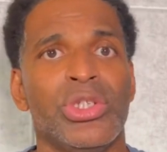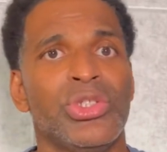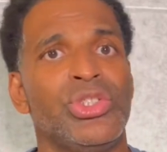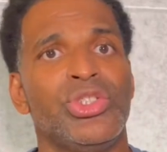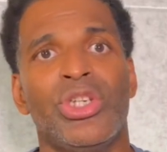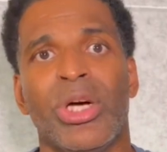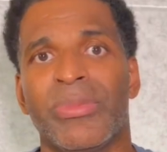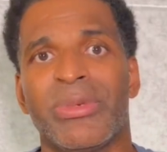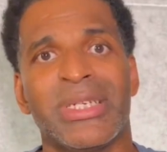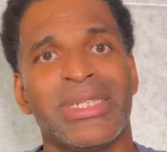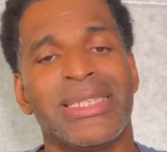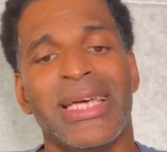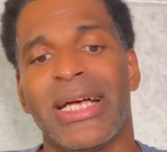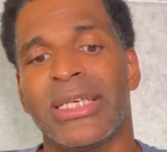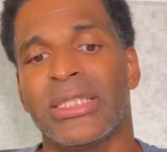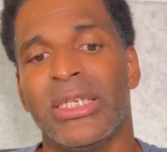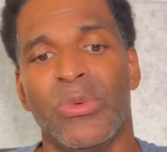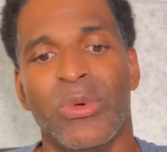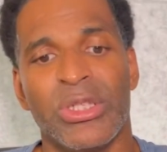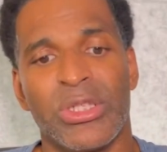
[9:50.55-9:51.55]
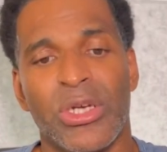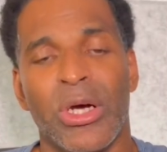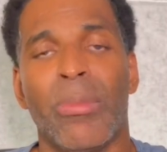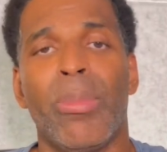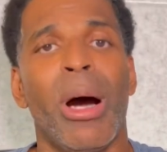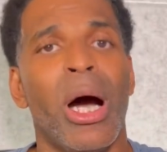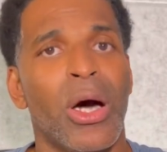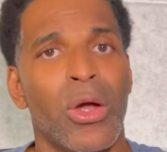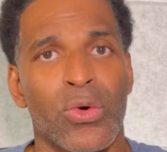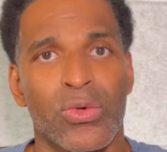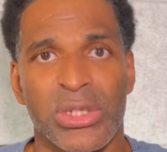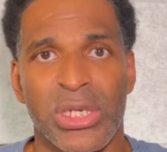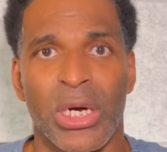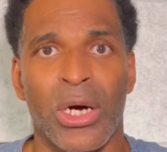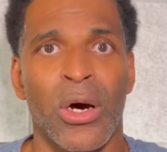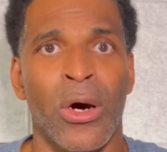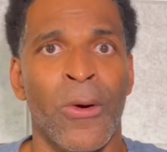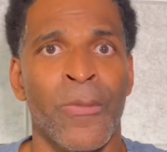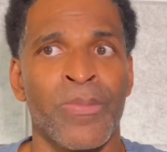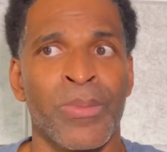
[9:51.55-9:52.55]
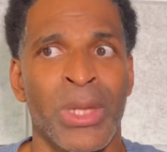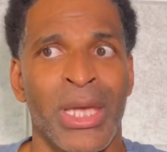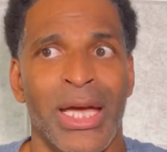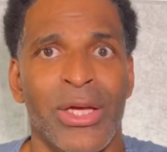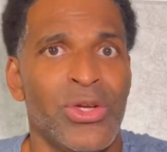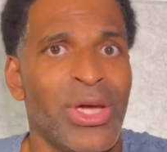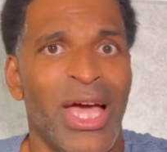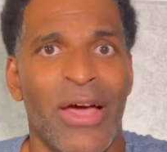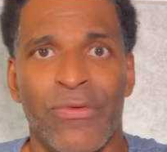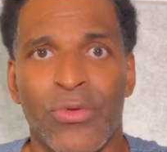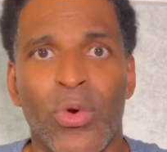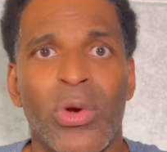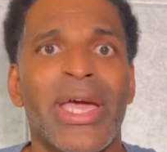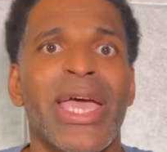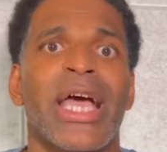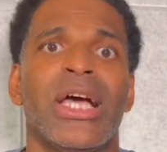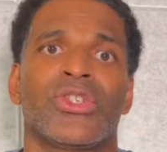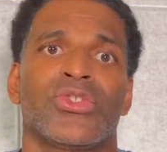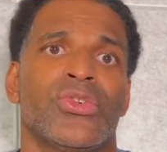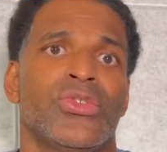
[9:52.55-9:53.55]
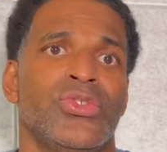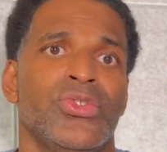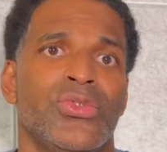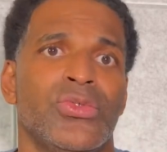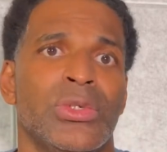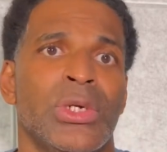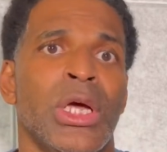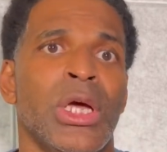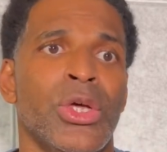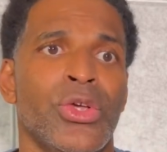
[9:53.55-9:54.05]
you jumped in a taxi, you went to a Pot Hotel, and you have no cash on you.